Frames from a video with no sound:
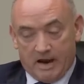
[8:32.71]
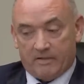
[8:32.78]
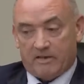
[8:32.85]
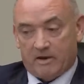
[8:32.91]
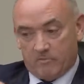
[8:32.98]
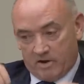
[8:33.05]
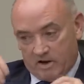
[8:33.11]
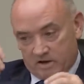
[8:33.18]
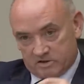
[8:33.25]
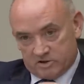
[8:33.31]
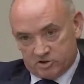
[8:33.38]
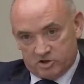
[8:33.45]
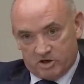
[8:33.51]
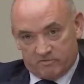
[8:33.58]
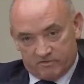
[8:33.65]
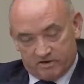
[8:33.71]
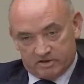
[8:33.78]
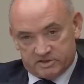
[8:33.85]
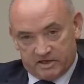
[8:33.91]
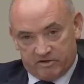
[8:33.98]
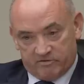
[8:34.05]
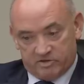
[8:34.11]
And then we got the chef a
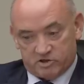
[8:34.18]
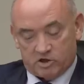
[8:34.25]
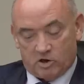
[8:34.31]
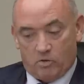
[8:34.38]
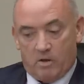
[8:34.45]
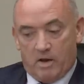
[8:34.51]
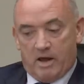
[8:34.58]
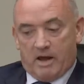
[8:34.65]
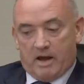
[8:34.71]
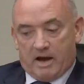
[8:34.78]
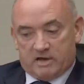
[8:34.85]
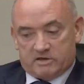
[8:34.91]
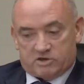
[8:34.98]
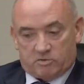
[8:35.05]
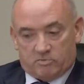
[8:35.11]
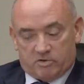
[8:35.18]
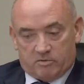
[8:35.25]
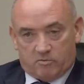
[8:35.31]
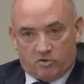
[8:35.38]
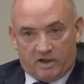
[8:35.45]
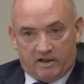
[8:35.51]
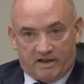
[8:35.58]
TV show. Some of the
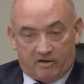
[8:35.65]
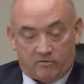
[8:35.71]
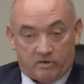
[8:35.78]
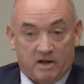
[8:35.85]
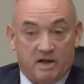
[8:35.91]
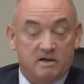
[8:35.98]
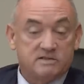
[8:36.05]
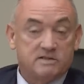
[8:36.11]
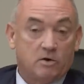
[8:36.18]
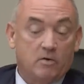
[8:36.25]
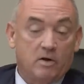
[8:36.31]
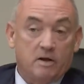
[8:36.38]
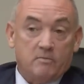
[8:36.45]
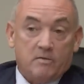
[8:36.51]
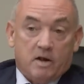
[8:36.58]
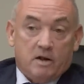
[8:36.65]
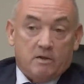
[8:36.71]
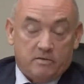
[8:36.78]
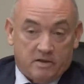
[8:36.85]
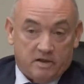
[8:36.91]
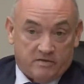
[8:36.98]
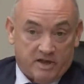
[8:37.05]
money that would, so
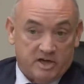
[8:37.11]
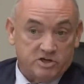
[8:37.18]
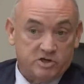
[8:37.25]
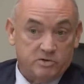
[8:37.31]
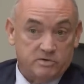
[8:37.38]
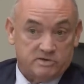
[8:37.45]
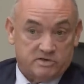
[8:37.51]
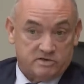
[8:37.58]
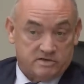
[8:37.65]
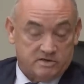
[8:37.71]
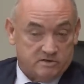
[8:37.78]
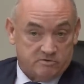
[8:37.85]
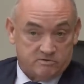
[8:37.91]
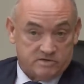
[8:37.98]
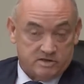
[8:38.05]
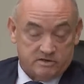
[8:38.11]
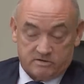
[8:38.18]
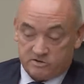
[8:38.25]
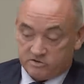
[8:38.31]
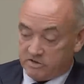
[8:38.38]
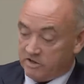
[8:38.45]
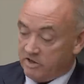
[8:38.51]
the issue is
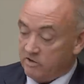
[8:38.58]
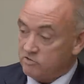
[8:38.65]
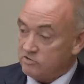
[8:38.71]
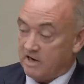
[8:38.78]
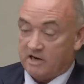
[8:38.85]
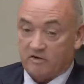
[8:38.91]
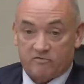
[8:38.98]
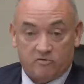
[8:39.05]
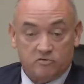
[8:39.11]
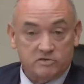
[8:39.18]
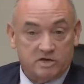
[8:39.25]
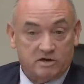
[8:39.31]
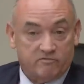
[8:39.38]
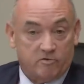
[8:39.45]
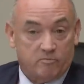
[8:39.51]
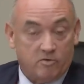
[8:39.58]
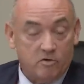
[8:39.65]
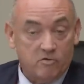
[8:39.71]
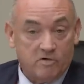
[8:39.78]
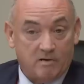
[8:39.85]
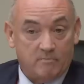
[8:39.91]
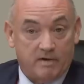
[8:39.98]
there's a huge lack of funding for
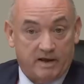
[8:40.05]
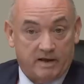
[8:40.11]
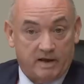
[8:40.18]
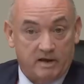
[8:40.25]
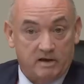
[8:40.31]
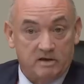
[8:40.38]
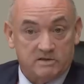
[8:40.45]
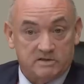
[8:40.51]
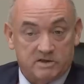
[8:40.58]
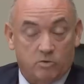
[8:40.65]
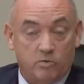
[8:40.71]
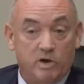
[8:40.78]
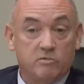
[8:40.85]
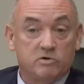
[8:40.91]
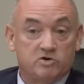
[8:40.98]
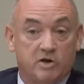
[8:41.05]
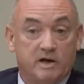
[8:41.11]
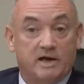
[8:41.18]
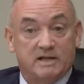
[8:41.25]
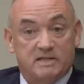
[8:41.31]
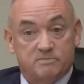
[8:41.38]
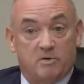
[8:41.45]
program making, so we would try and
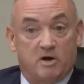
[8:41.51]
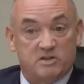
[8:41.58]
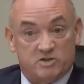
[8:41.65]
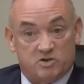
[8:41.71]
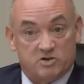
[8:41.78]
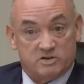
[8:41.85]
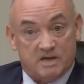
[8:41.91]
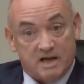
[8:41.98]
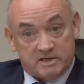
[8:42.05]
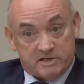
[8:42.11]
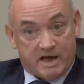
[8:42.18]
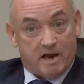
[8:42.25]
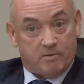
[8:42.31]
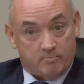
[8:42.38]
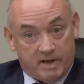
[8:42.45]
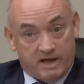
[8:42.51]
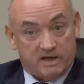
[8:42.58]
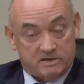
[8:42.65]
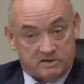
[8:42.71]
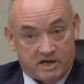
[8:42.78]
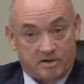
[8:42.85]
get sponsors to help make to